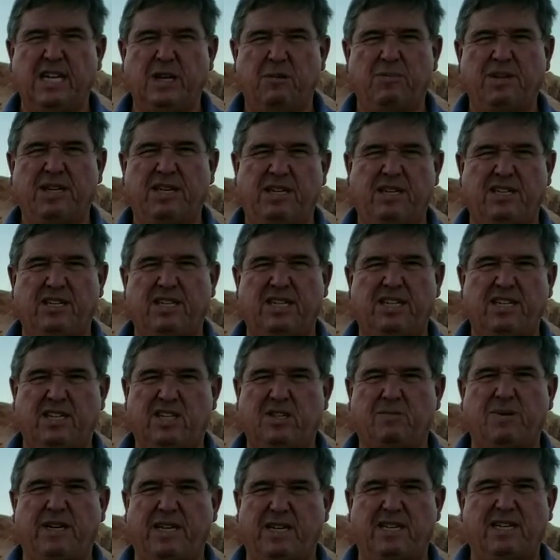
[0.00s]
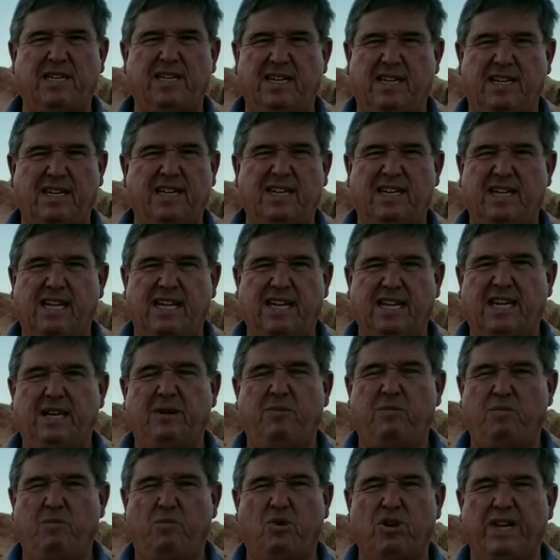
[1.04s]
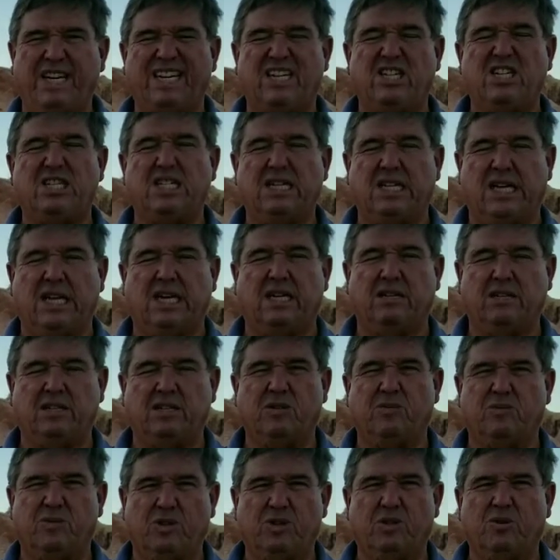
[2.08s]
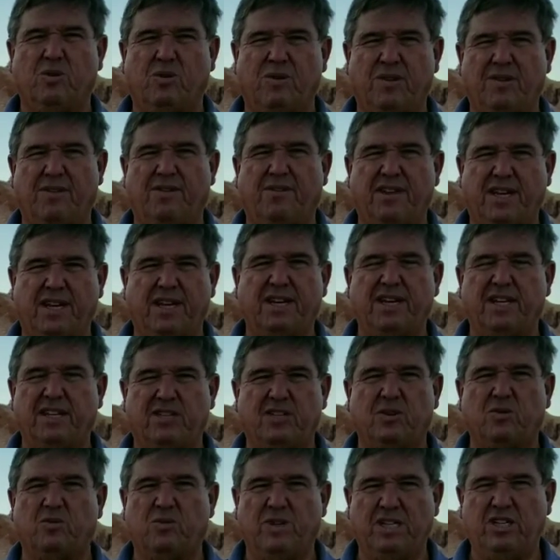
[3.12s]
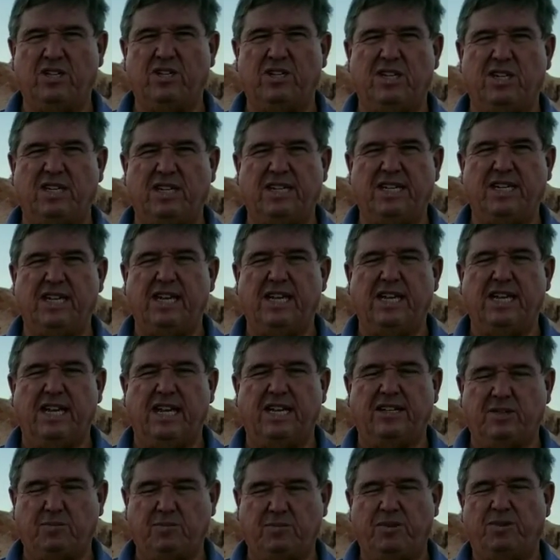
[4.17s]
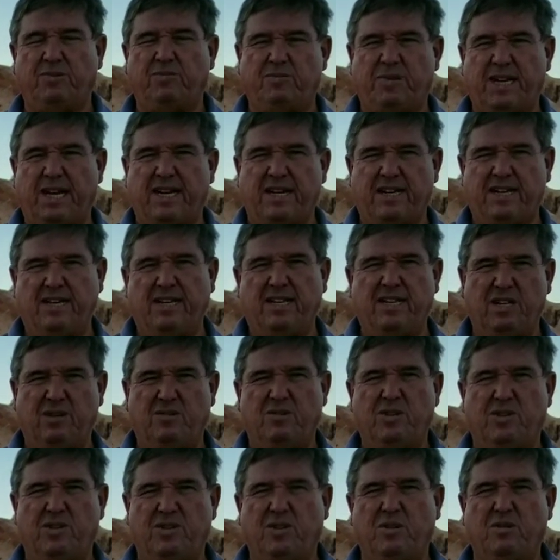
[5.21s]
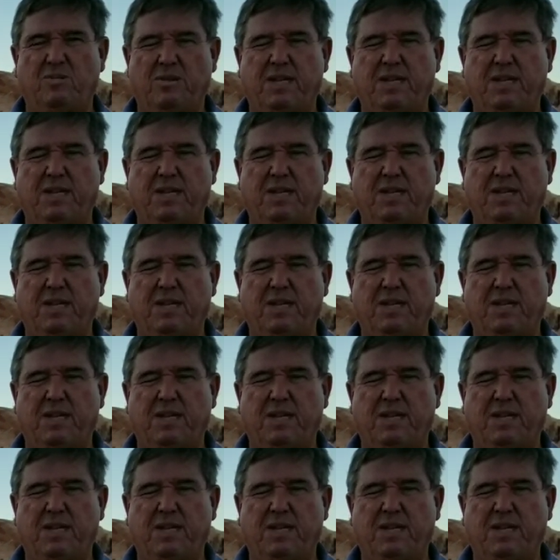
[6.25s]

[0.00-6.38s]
But he's since spent, he mortgages his house to restore the thing, and it's put back into the original